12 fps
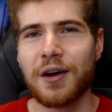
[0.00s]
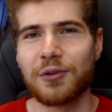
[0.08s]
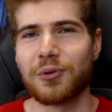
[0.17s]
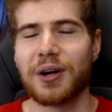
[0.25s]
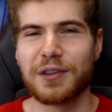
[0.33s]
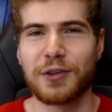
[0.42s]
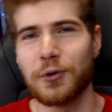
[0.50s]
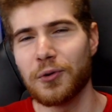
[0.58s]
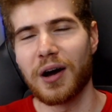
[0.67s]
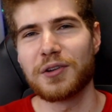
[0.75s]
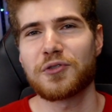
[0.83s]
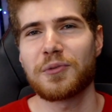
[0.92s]
run
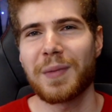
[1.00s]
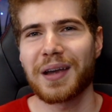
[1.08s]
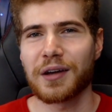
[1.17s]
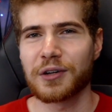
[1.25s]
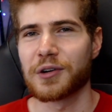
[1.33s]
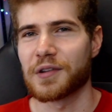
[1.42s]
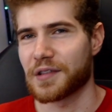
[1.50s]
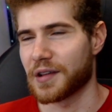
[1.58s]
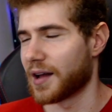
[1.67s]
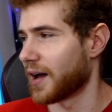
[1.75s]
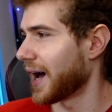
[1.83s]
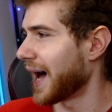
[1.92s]
200
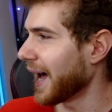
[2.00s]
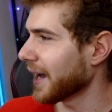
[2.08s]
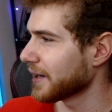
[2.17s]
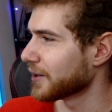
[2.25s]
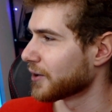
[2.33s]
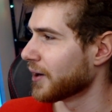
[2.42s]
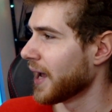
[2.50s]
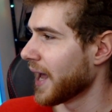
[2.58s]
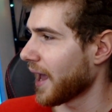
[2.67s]
MHz higher,